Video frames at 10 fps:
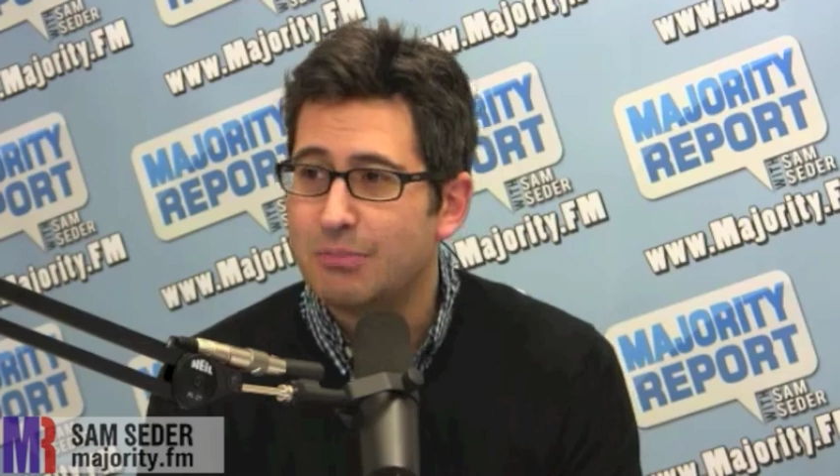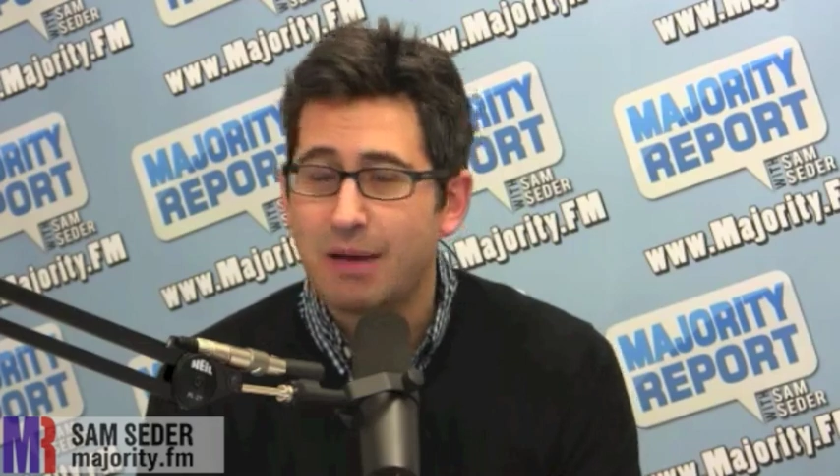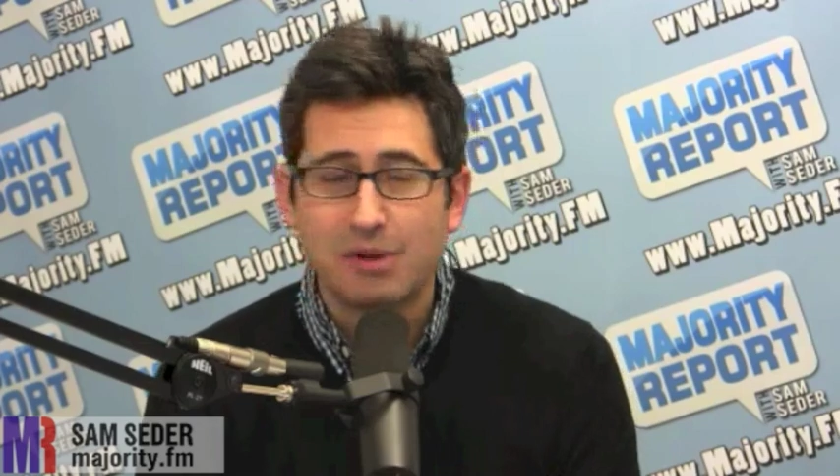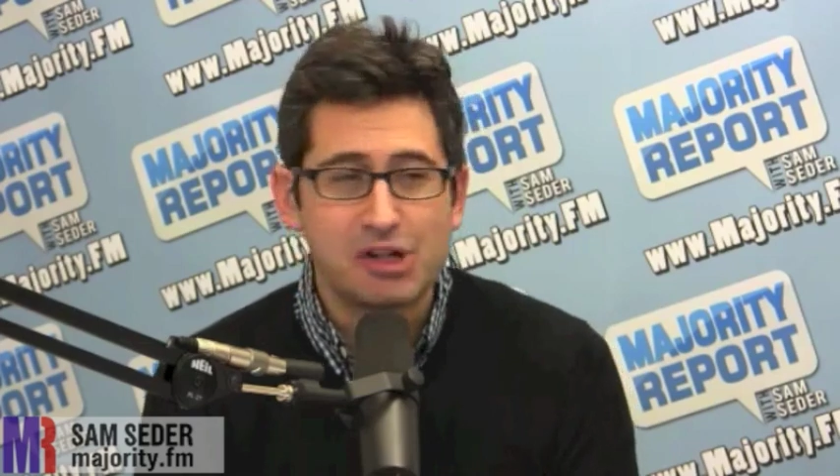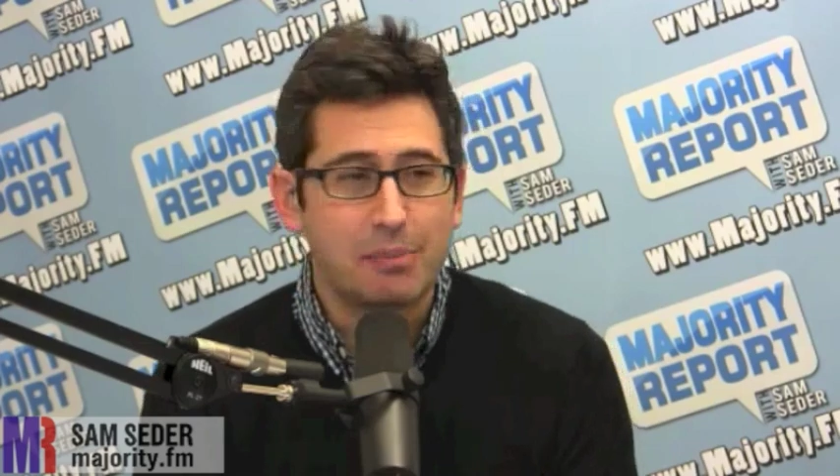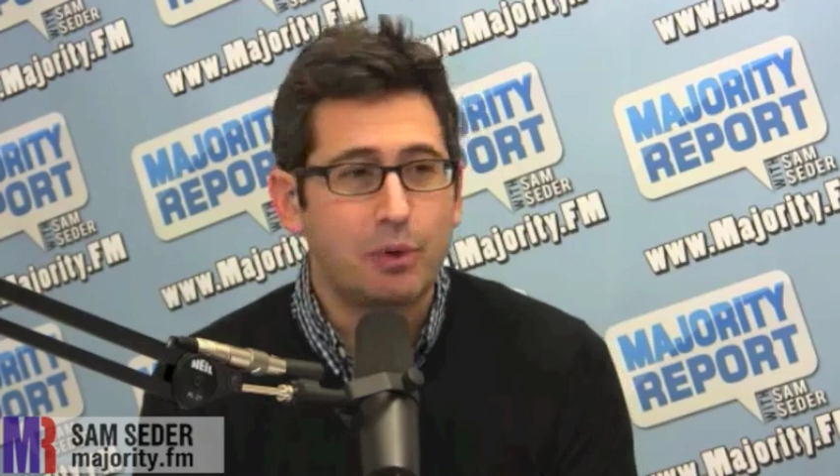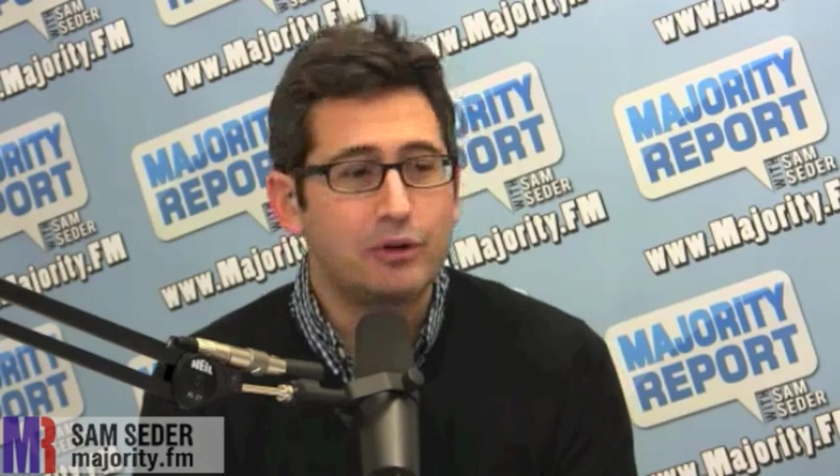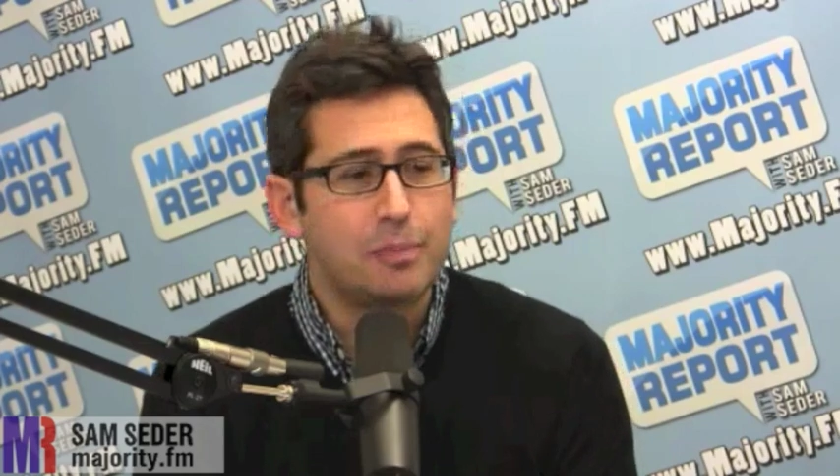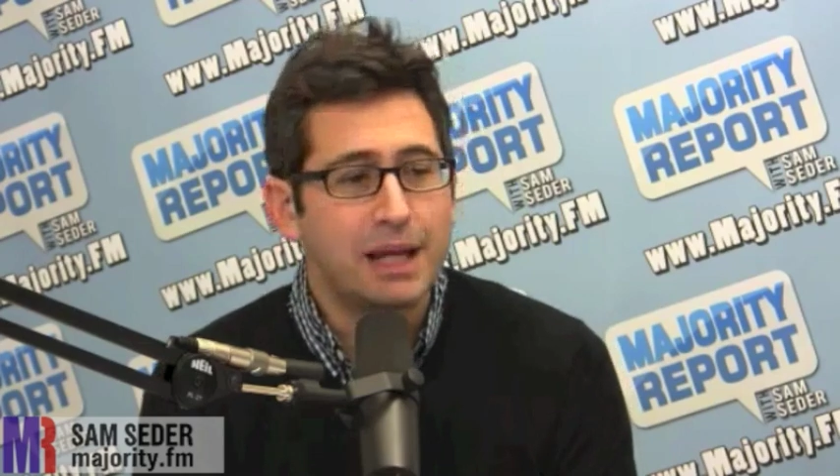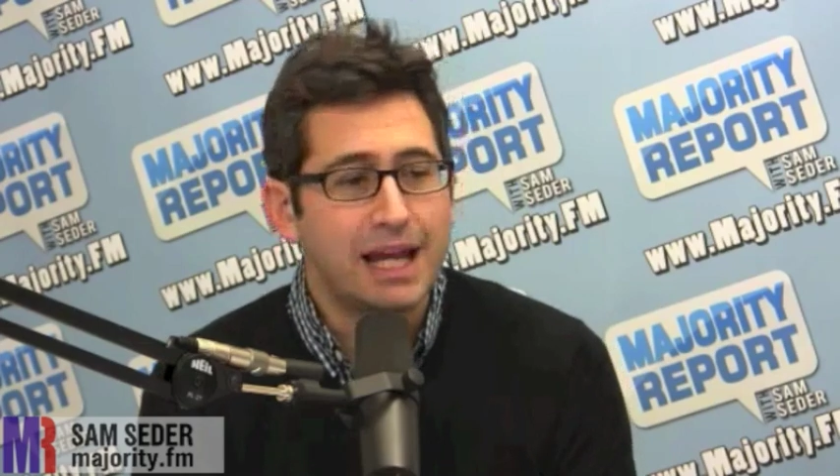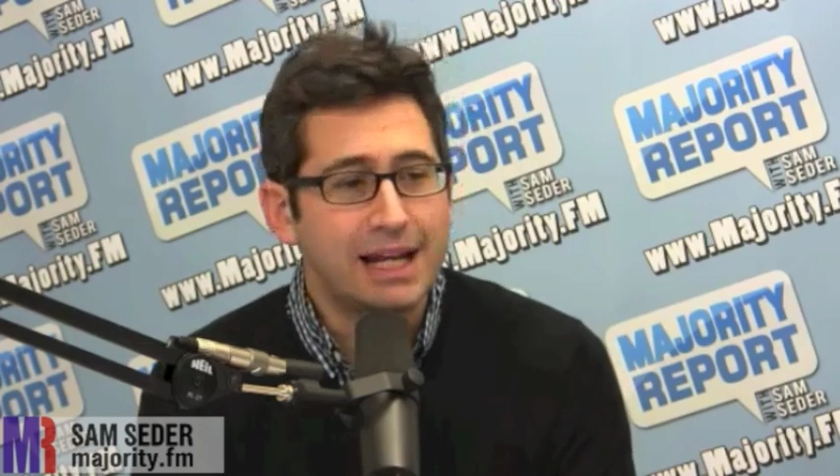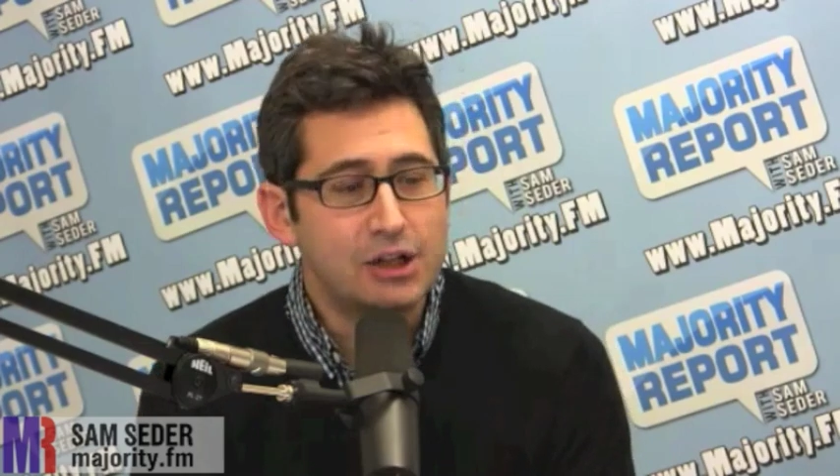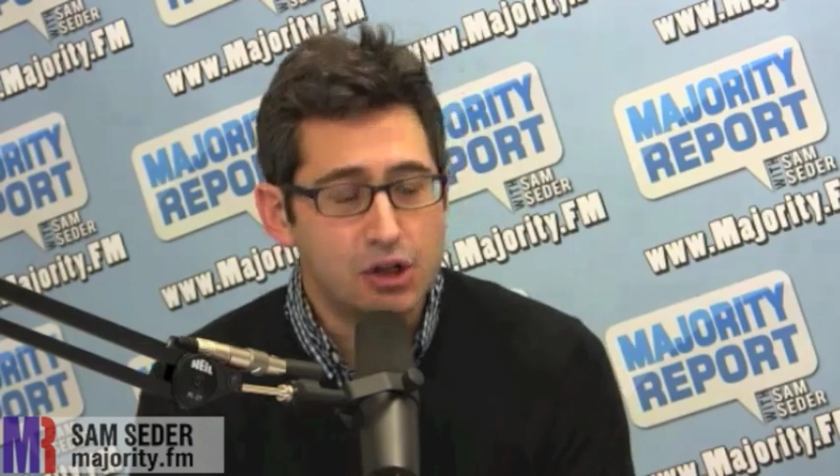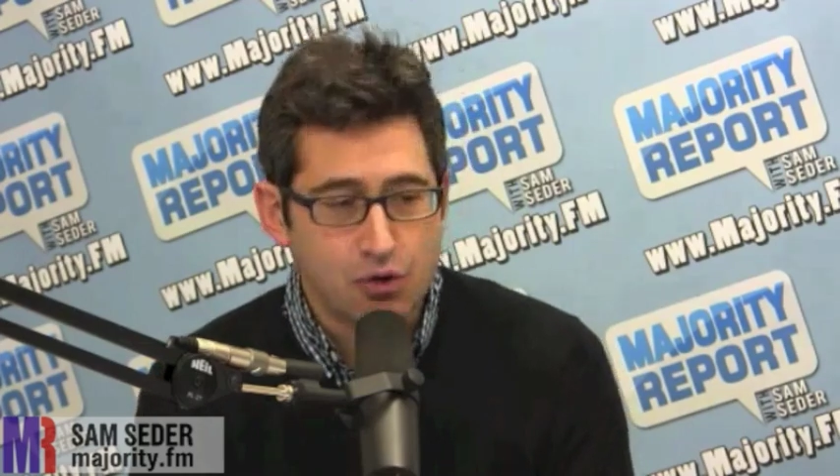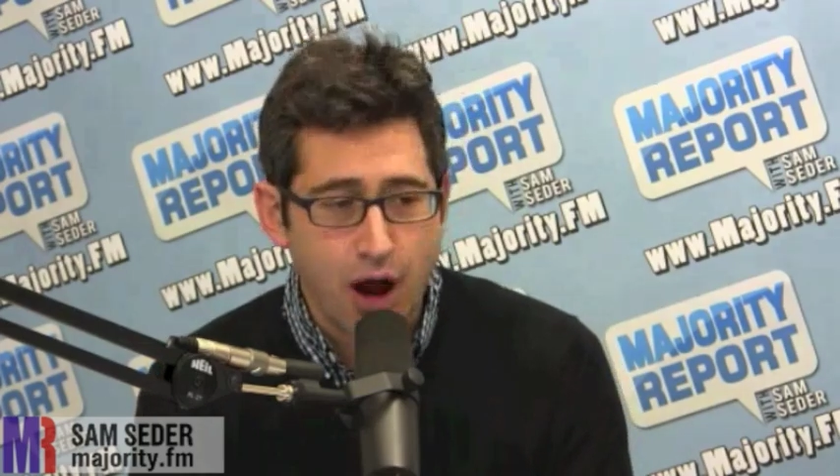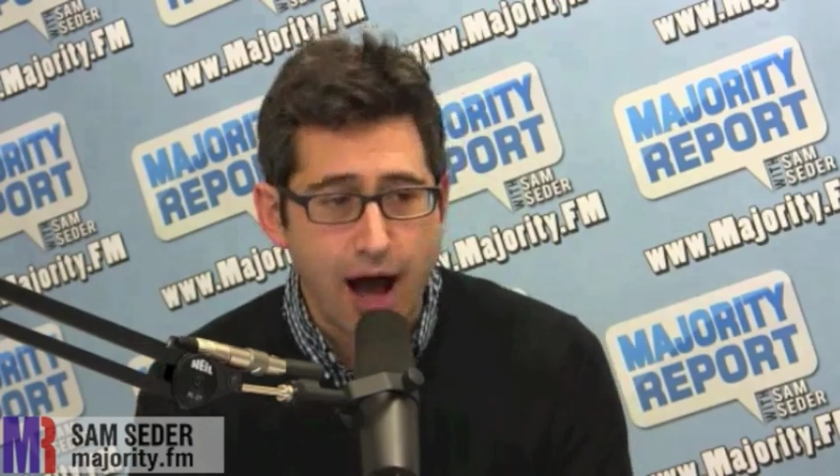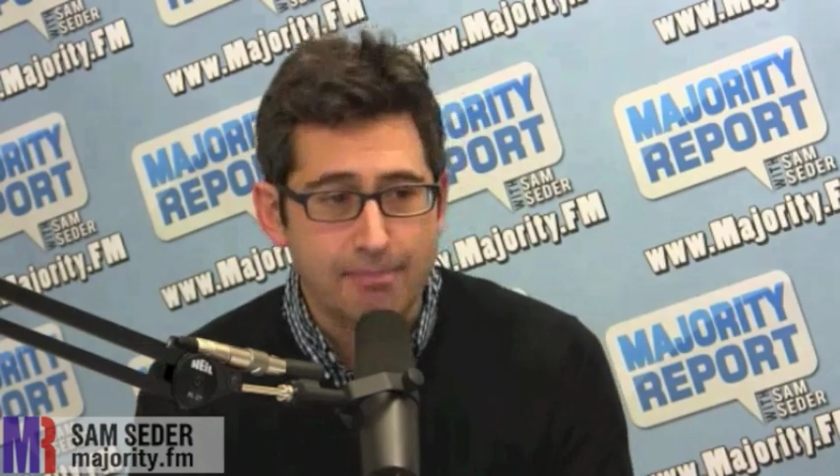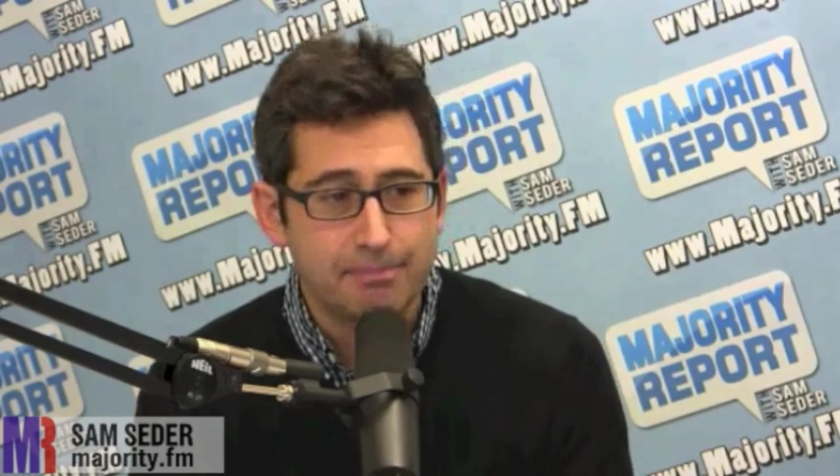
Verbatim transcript: membership was beginning to drop.